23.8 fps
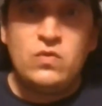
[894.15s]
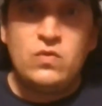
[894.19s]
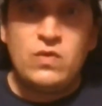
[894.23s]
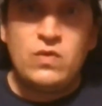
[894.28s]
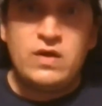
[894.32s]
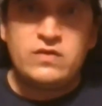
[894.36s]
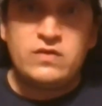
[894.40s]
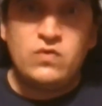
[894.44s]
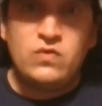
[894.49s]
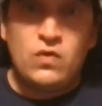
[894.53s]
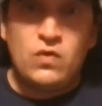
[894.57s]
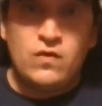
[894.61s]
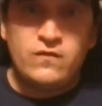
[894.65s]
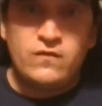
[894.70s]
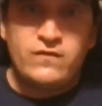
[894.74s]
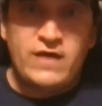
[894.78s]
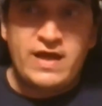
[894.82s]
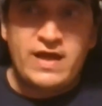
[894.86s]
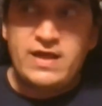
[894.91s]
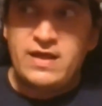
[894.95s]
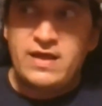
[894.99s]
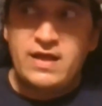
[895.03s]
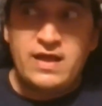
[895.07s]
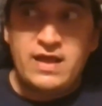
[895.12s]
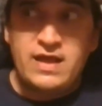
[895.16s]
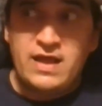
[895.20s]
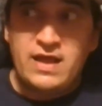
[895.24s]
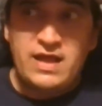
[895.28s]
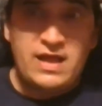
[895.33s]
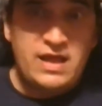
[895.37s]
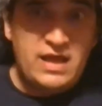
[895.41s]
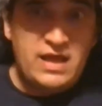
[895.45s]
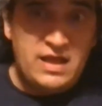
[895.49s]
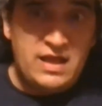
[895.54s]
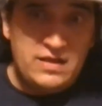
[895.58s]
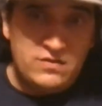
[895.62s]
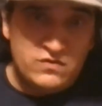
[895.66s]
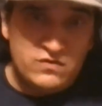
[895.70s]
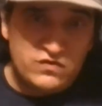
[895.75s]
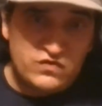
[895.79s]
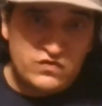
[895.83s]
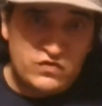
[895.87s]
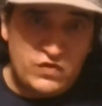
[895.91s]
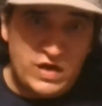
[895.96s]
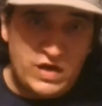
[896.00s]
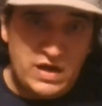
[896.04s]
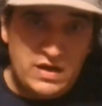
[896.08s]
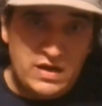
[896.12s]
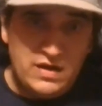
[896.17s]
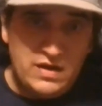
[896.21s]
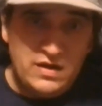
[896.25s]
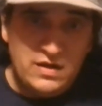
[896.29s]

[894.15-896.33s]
a dog fight in the street,